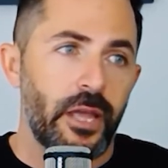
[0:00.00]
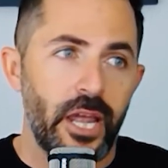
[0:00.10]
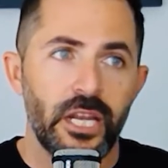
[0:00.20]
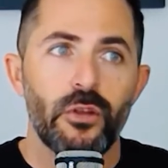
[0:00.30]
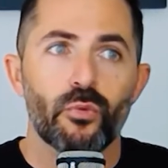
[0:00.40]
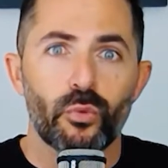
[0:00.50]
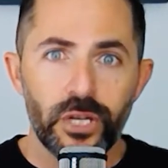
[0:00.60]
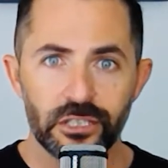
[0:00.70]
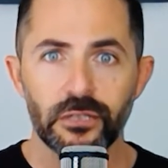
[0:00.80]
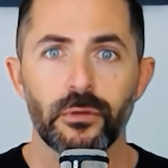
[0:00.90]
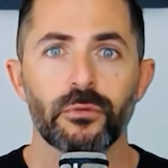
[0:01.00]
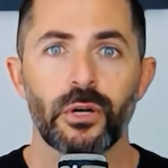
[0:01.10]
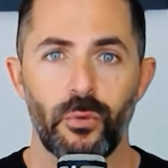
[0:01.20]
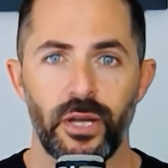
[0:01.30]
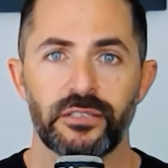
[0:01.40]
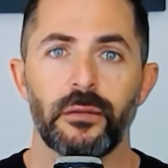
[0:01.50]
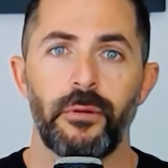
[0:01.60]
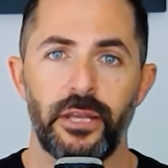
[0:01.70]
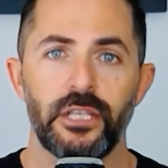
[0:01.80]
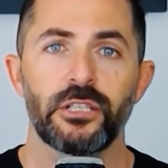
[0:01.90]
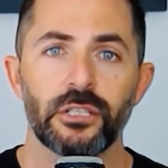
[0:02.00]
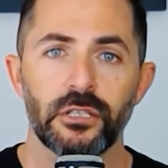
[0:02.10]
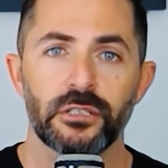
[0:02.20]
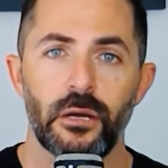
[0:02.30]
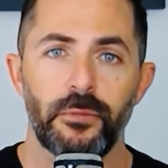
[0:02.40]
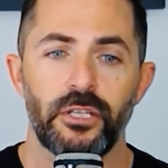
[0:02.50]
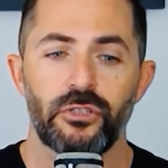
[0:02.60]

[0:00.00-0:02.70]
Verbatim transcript: any reasonable request by the insurance company.